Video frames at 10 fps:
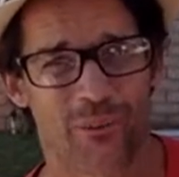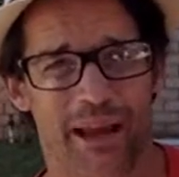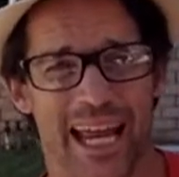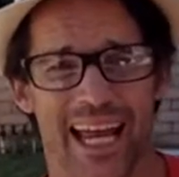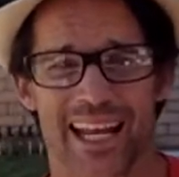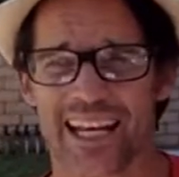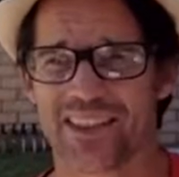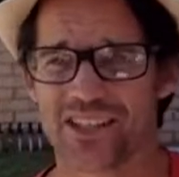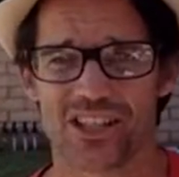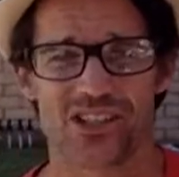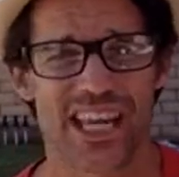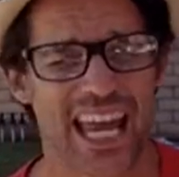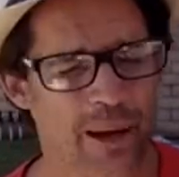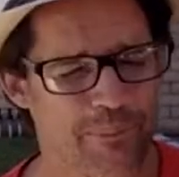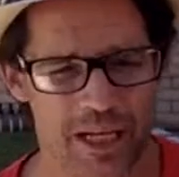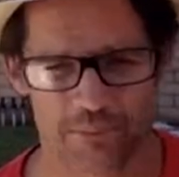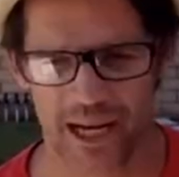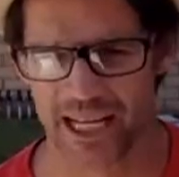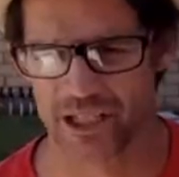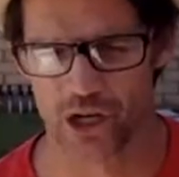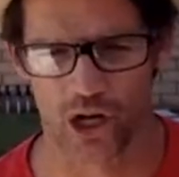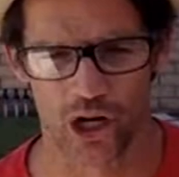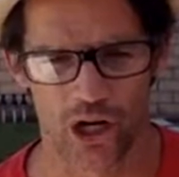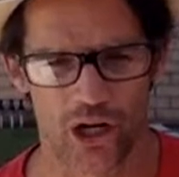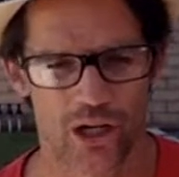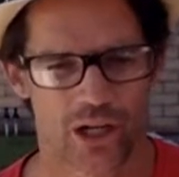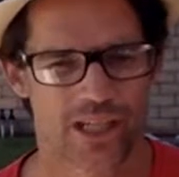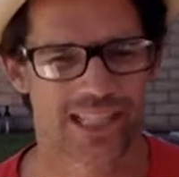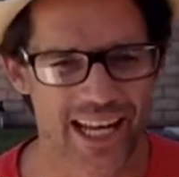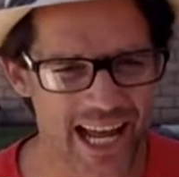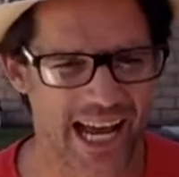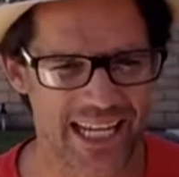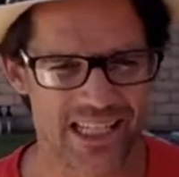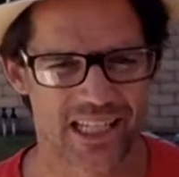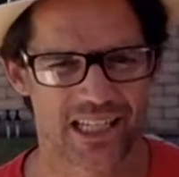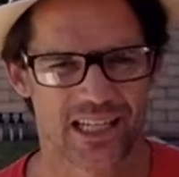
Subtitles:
man, and this is epic pine tar tonight.